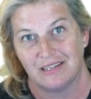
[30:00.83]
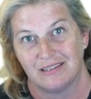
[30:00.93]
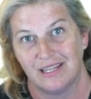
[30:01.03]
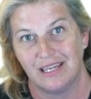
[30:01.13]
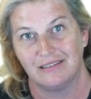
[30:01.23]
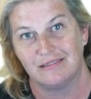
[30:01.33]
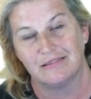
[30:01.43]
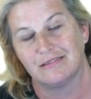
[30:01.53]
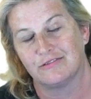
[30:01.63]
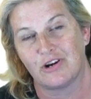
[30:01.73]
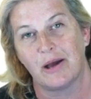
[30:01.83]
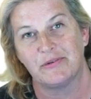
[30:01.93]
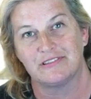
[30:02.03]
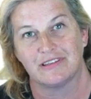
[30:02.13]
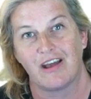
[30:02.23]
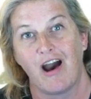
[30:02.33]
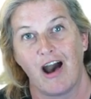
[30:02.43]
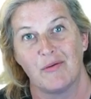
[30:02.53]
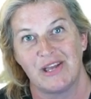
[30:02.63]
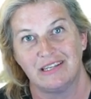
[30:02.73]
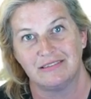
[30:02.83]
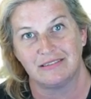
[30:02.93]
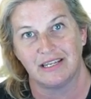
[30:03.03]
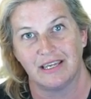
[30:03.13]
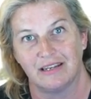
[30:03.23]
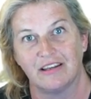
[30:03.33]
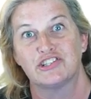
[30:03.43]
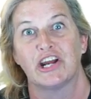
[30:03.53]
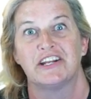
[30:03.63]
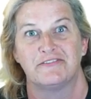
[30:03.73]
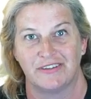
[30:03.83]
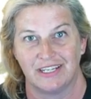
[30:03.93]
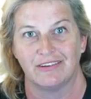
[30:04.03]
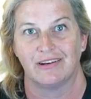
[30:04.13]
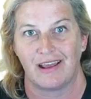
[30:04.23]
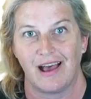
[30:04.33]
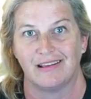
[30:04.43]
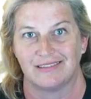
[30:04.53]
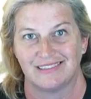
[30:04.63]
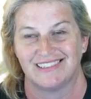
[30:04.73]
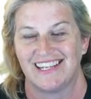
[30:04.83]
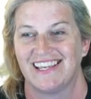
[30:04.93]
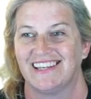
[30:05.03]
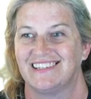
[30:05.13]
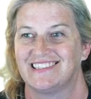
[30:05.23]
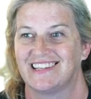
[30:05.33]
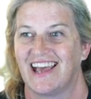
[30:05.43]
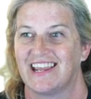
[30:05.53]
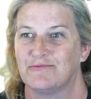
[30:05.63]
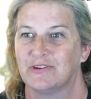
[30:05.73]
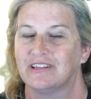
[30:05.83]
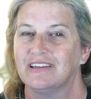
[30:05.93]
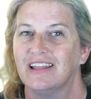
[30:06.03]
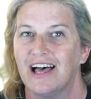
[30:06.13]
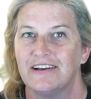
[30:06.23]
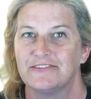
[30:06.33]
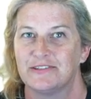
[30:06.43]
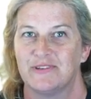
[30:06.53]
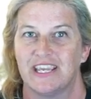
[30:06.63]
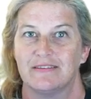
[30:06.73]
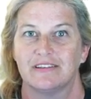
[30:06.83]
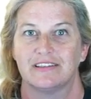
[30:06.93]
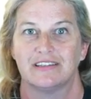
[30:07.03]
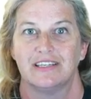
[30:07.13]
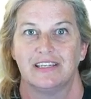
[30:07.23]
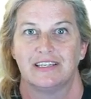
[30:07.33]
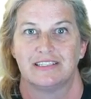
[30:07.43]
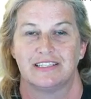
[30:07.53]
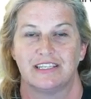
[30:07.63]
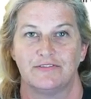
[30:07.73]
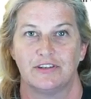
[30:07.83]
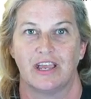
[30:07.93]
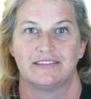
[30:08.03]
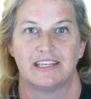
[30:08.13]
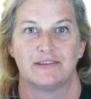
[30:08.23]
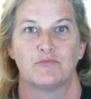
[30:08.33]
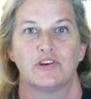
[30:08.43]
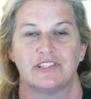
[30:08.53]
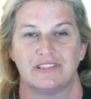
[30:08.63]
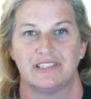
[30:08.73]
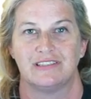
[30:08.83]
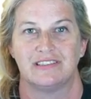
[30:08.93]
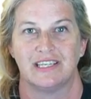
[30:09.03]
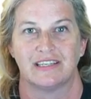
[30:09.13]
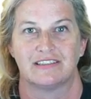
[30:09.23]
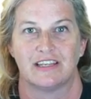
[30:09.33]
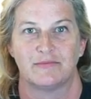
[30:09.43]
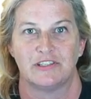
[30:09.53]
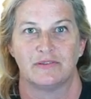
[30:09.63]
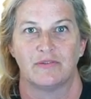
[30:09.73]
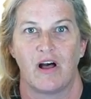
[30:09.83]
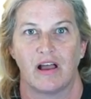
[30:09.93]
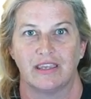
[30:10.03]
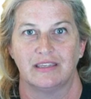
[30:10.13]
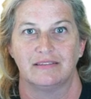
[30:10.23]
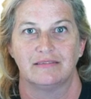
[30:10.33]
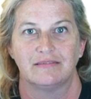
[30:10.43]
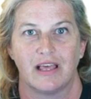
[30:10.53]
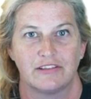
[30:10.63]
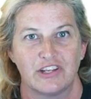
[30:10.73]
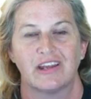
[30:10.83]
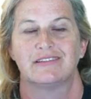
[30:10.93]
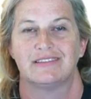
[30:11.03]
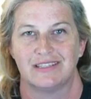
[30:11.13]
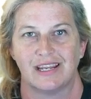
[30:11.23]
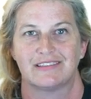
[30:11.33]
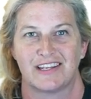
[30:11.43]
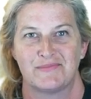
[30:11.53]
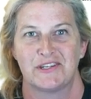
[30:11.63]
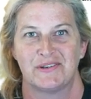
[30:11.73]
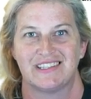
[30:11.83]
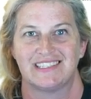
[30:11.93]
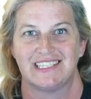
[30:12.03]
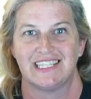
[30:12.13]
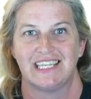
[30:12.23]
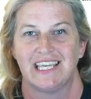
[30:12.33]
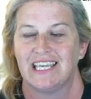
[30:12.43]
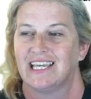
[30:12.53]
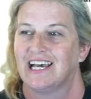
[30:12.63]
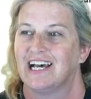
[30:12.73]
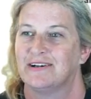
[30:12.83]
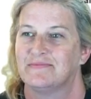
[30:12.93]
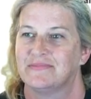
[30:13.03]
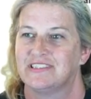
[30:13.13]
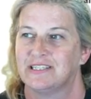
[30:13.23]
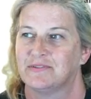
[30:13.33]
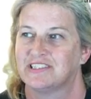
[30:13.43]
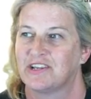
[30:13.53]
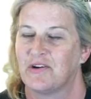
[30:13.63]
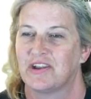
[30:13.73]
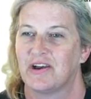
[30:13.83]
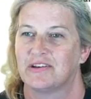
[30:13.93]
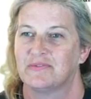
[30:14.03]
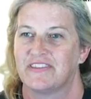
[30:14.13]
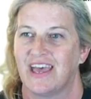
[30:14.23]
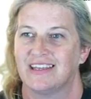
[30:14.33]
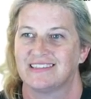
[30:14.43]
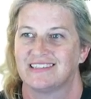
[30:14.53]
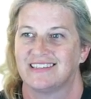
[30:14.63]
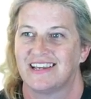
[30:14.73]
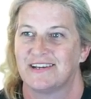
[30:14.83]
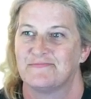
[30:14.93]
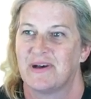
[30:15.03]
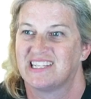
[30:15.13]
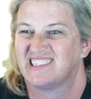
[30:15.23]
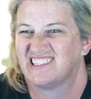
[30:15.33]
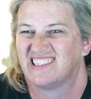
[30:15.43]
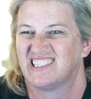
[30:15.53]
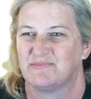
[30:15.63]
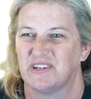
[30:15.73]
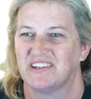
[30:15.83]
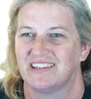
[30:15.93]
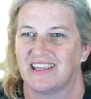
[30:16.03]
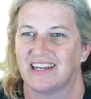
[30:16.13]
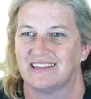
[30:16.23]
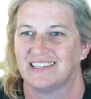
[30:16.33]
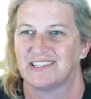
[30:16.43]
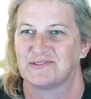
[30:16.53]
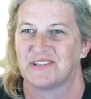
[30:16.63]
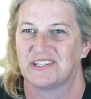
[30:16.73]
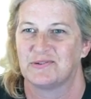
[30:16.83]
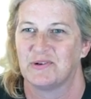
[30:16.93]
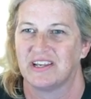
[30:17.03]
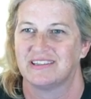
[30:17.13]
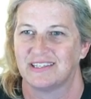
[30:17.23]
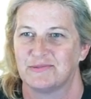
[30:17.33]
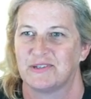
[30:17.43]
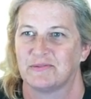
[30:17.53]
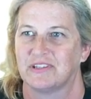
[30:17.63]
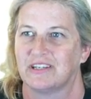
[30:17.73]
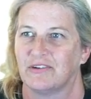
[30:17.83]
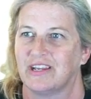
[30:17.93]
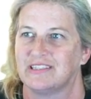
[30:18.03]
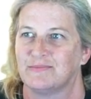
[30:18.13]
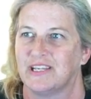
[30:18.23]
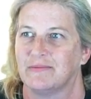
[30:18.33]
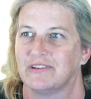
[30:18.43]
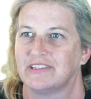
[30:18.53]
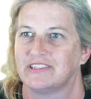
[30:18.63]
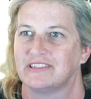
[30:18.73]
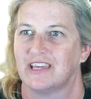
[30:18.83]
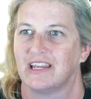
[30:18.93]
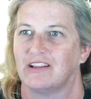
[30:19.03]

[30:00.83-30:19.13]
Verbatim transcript: then drop us a comment and I'll try to figure it out. And I would love to be able to, to give you guys that emergency ZXW login. I'll talk to ZXW and see um, see what's going on with that. Um, my the spirit of that I think is really cool. I think it would be really great to be able to just kind of